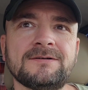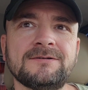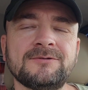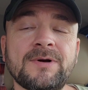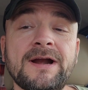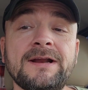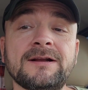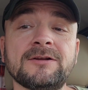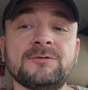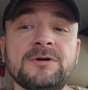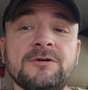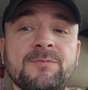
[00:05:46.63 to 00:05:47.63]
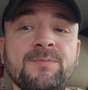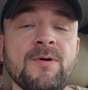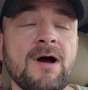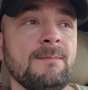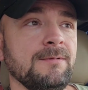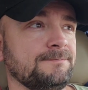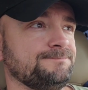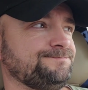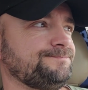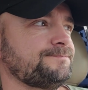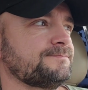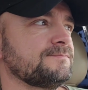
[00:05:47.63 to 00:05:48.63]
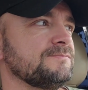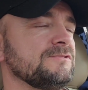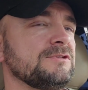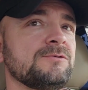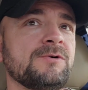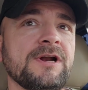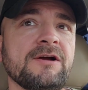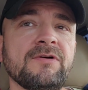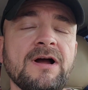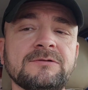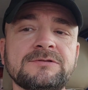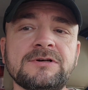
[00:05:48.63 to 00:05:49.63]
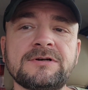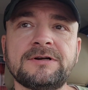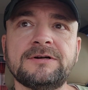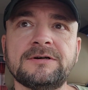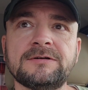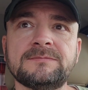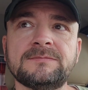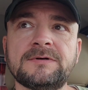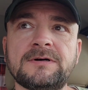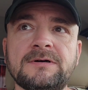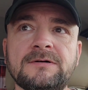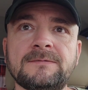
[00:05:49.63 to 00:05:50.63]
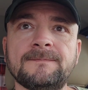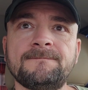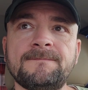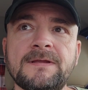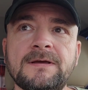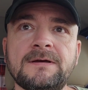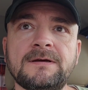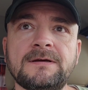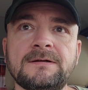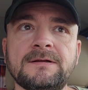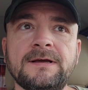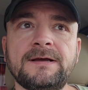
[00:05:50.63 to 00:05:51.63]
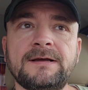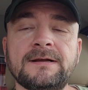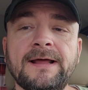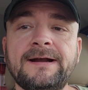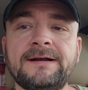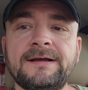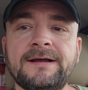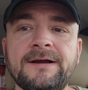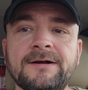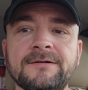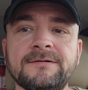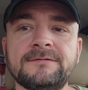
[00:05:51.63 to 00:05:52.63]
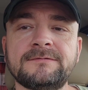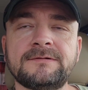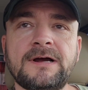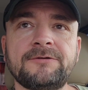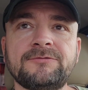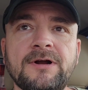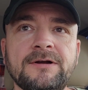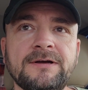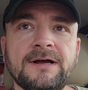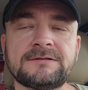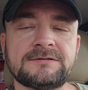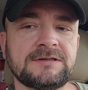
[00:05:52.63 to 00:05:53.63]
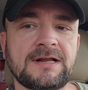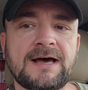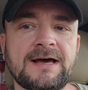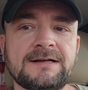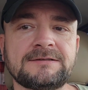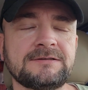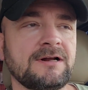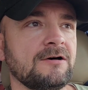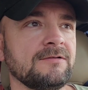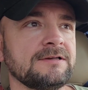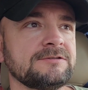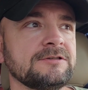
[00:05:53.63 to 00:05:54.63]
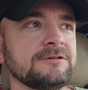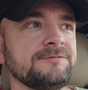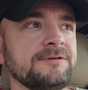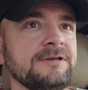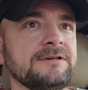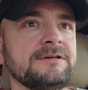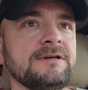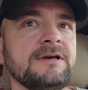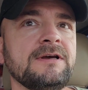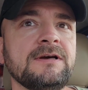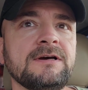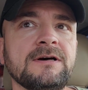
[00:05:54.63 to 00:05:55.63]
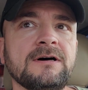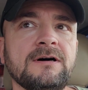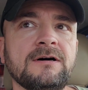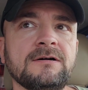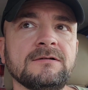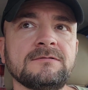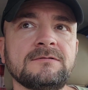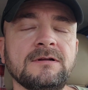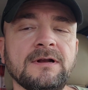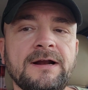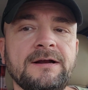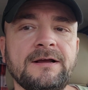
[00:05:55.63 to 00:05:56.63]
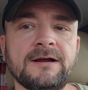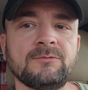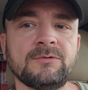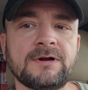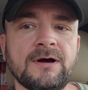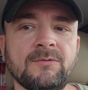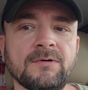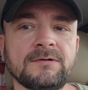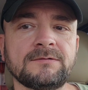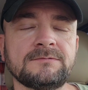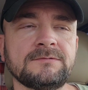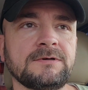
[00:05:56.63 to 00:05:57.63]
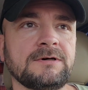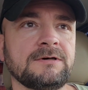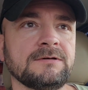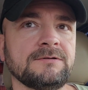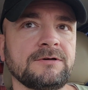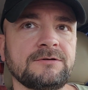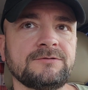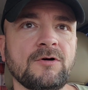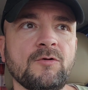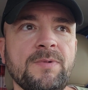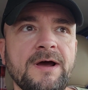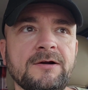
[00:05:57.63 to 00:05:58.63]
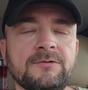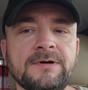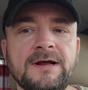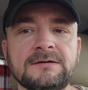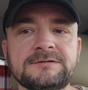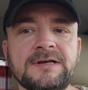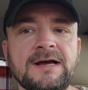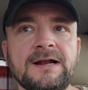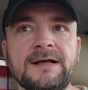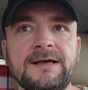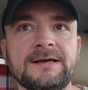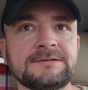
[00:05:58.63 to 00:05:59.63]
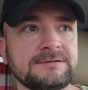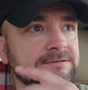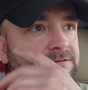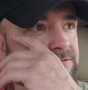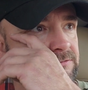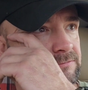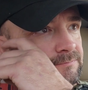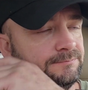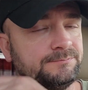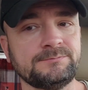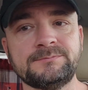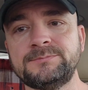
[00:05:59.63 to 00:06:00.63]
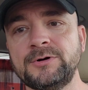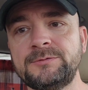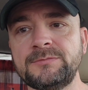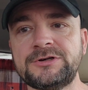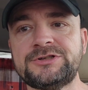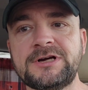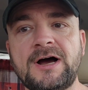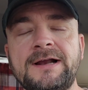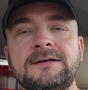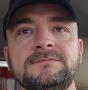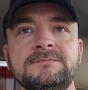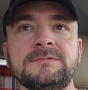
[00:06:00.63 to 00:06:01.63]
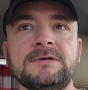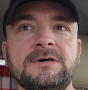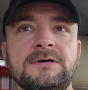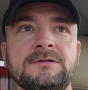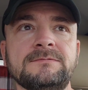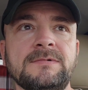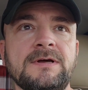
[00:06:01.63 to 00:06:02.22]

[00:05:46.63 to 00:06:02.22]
ran in a little bit of a problem whenever I was hooking up the landing gear. After I done got the slides and all that stuff in, the landing gear would not work. The control panel on the outside, I guess, is pretty much shot. That